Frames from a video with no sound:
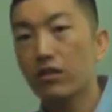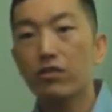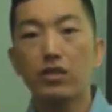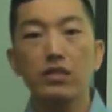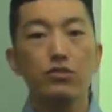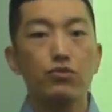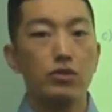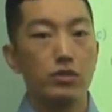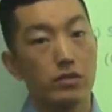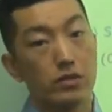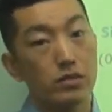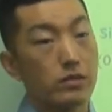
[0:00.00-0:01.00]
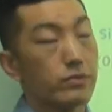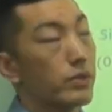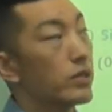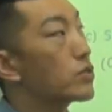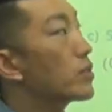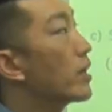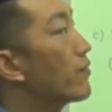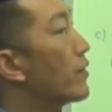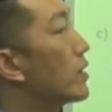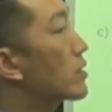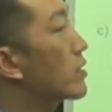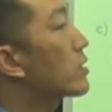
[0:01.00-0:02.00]
cathedrals, right? So they
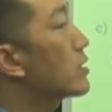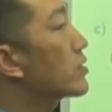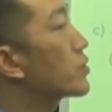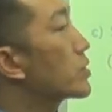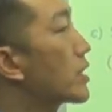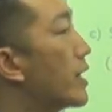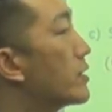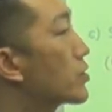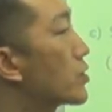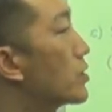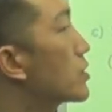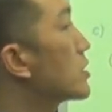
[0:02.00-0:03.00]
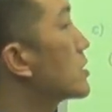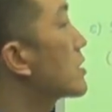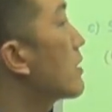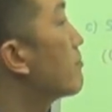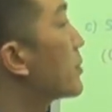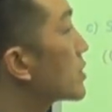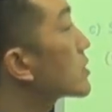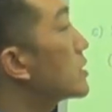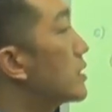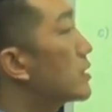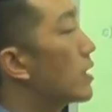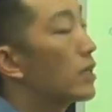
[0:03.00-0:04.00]
found cathedrals and churches. They built
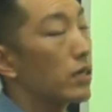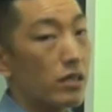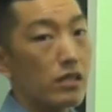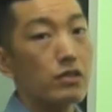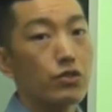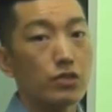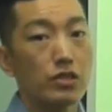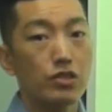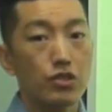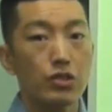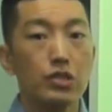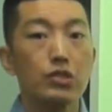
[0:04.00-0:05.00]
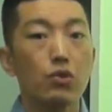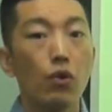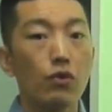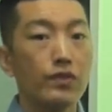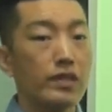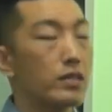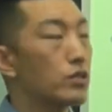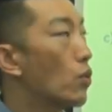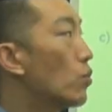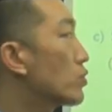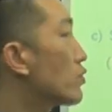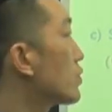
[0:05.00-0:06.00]
it, cathedrals and churches, over these
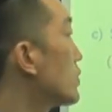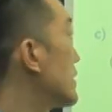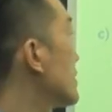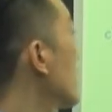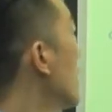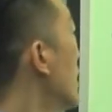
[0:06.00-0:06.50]
old ruins.